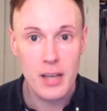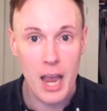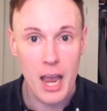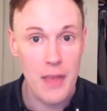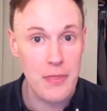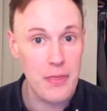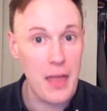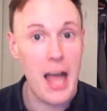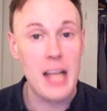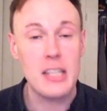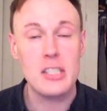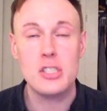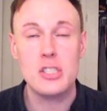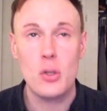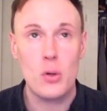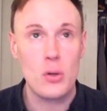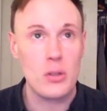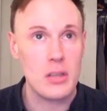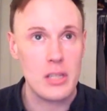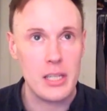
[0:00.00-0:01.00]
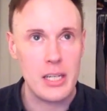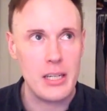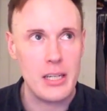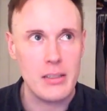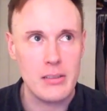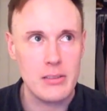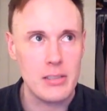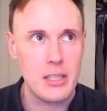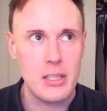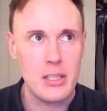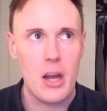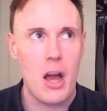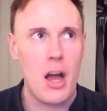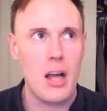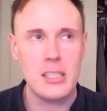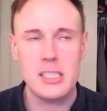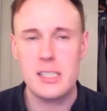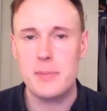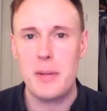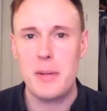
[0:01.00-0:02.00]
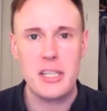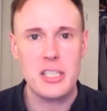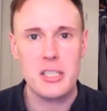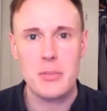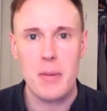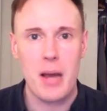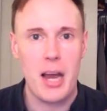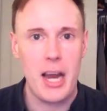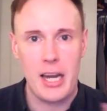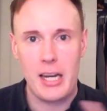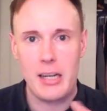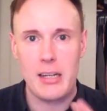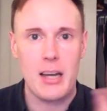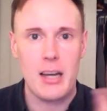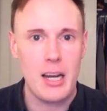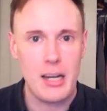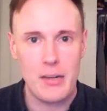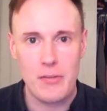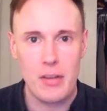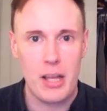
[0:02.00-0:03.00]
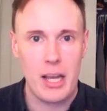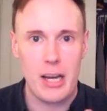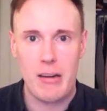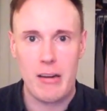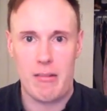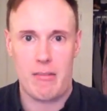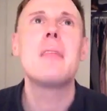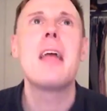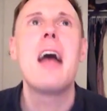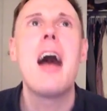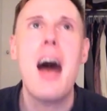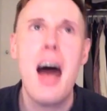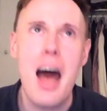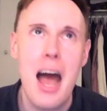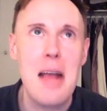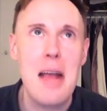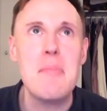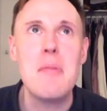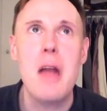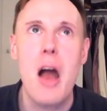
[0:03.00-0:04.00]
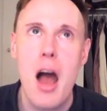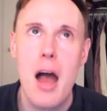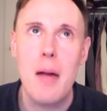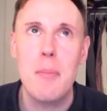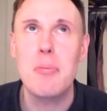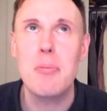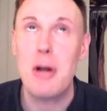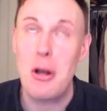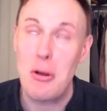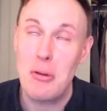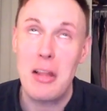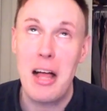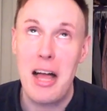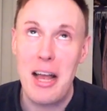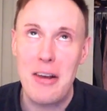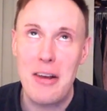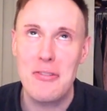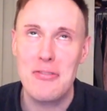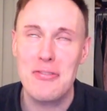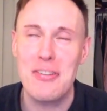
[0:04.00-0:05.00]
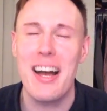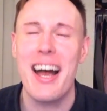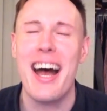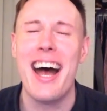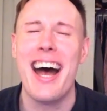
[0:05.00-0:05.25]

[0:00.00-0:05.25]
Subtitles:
And that certainly did not speak to my kind of like, I'm not pro-life.